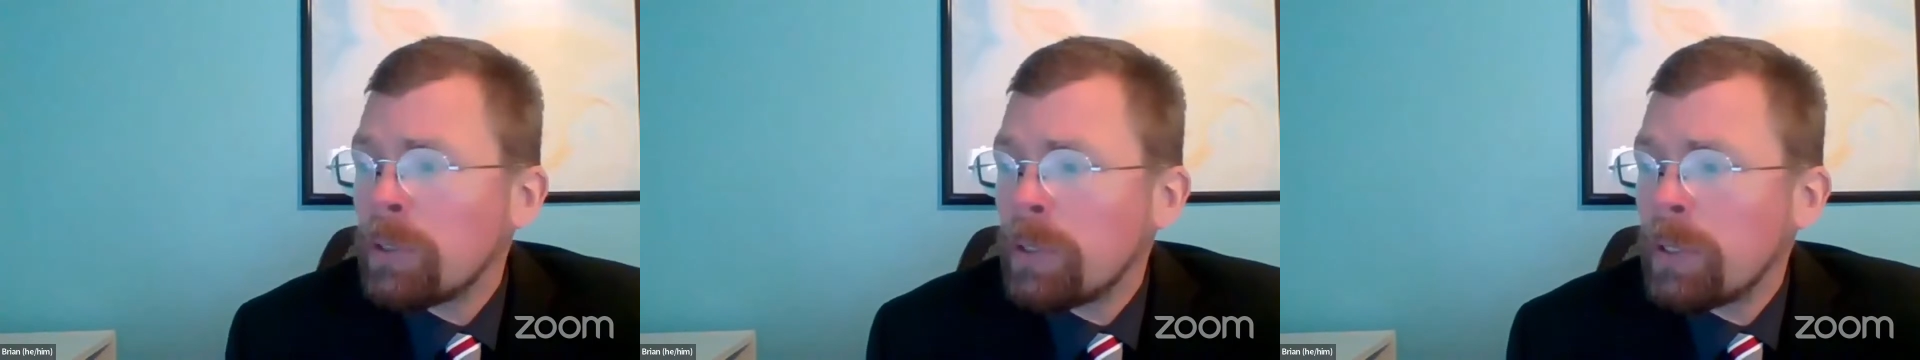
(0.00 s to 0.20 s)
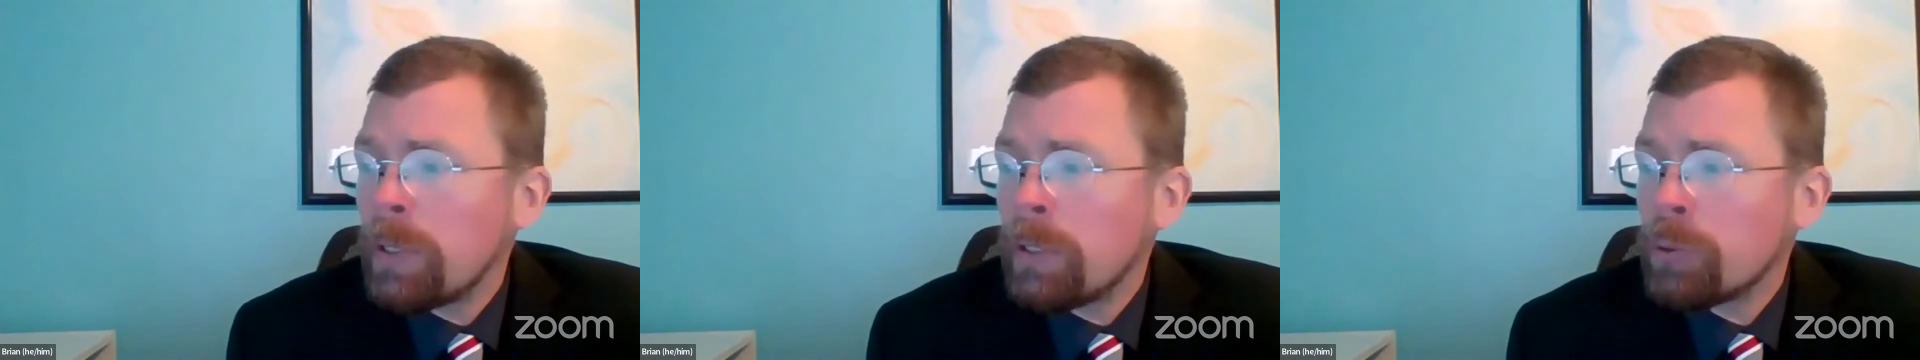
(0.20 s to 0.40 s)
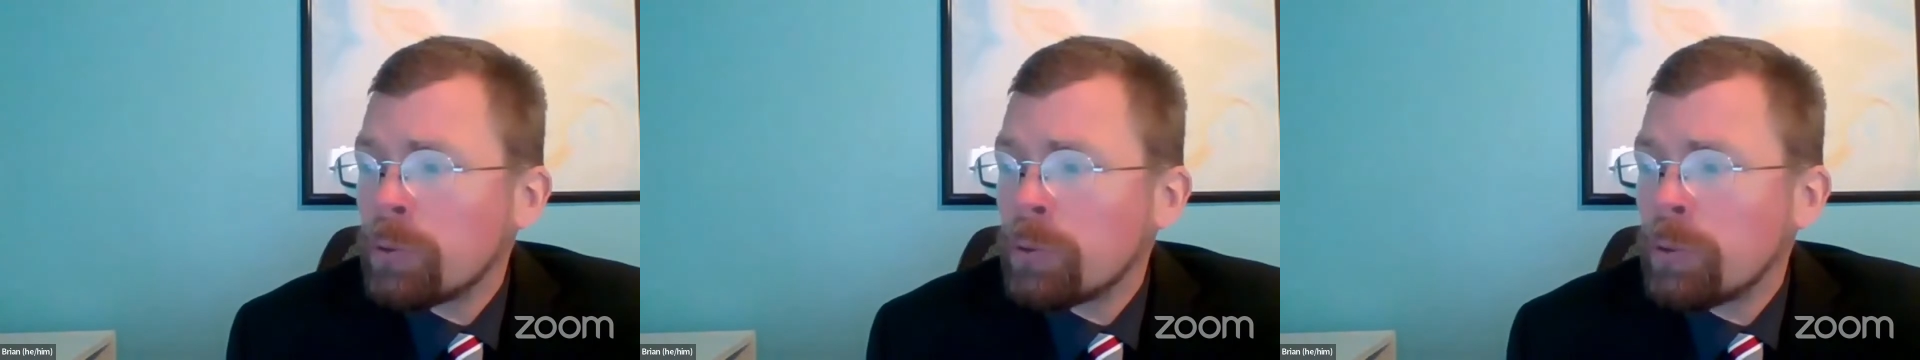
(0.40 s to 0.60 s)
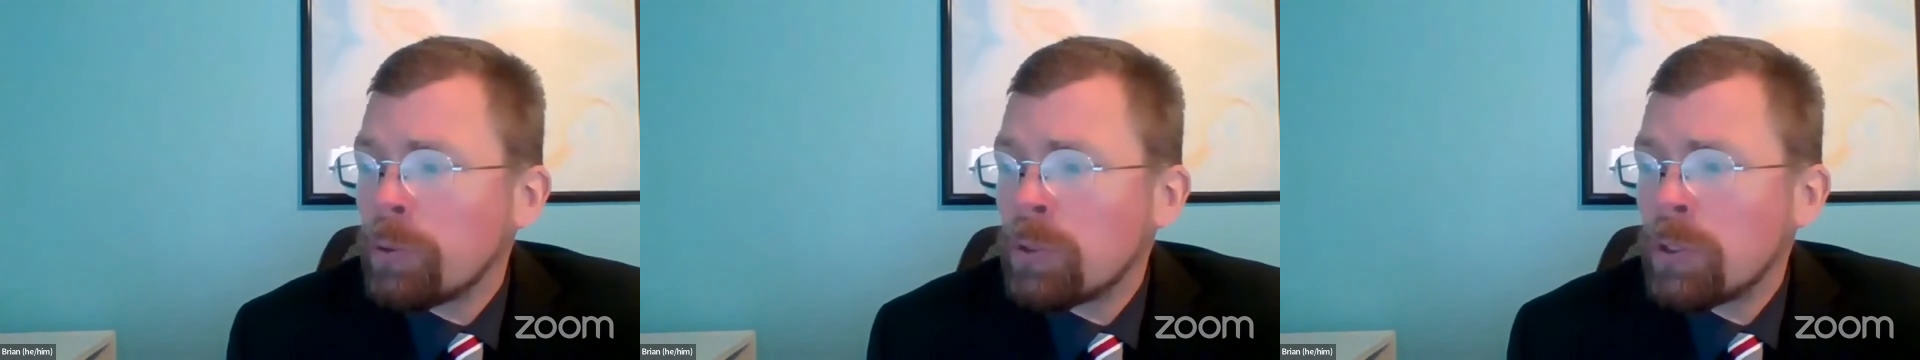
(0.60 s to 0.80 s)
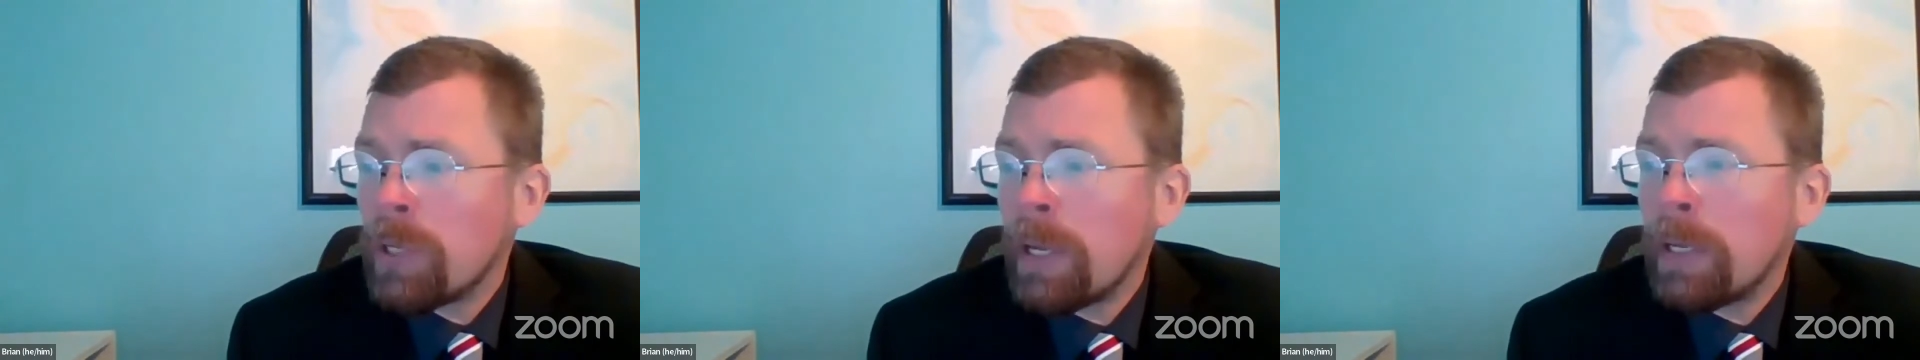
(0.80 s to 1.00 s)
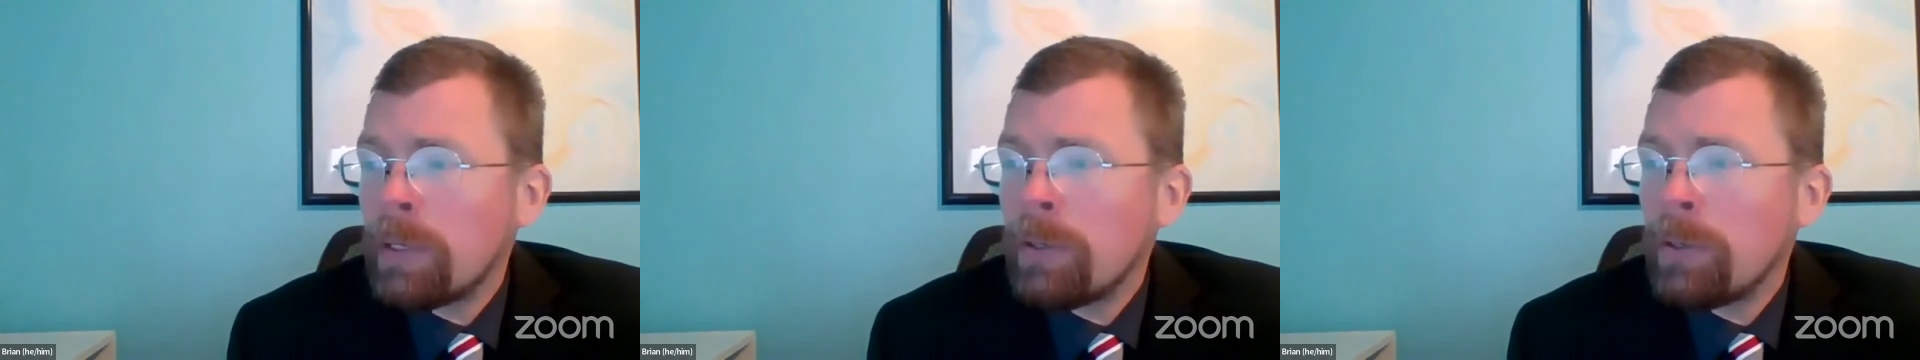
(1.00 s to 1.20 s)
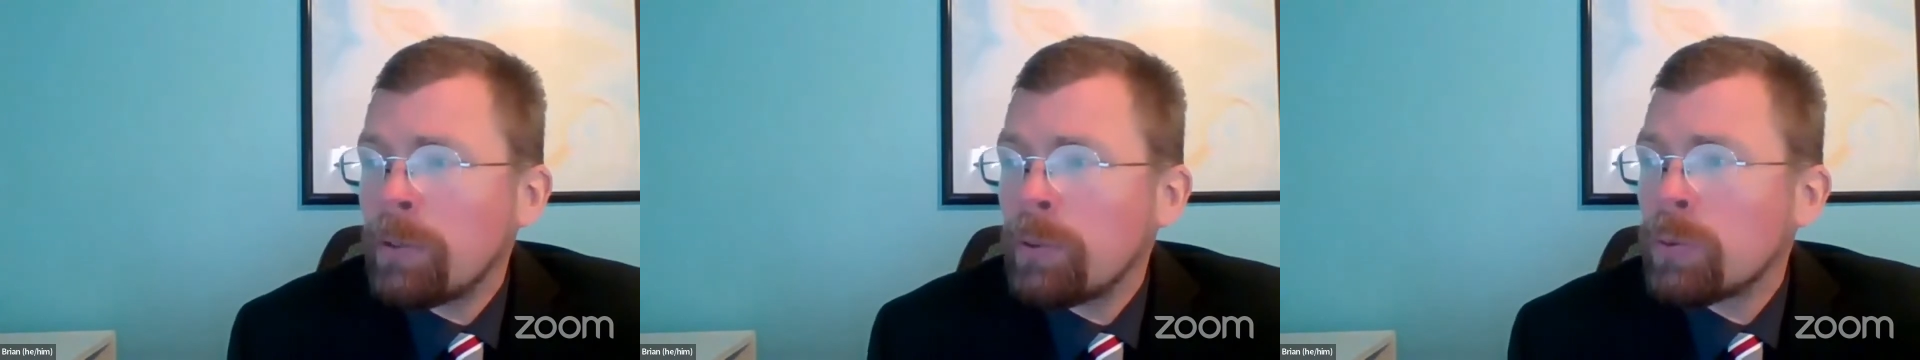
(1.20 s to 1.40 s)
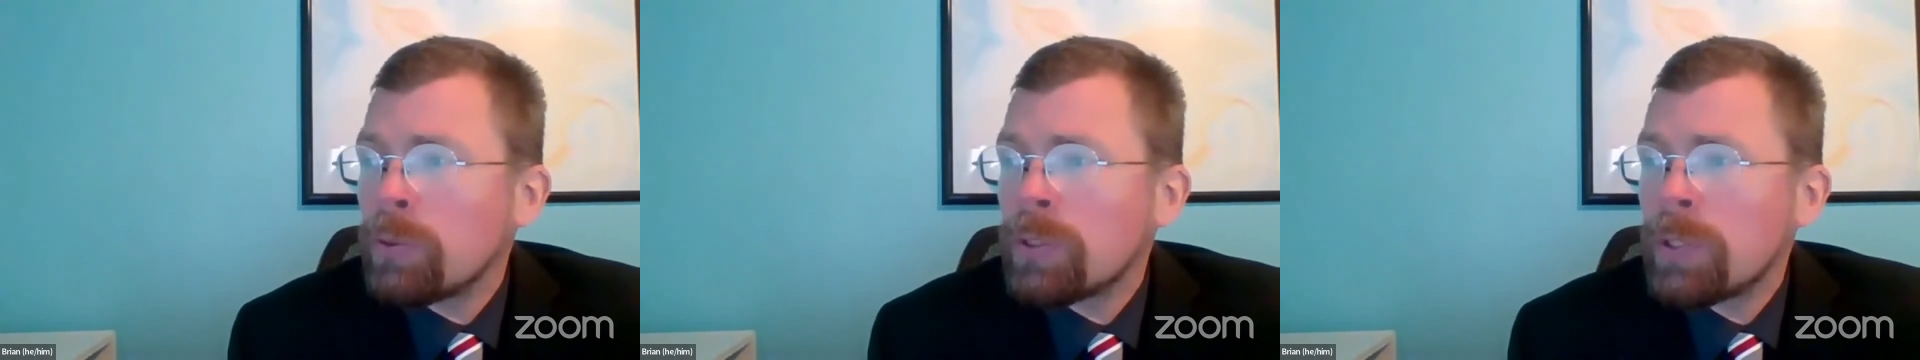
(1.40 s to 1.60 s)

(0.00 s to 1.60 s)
introduces a new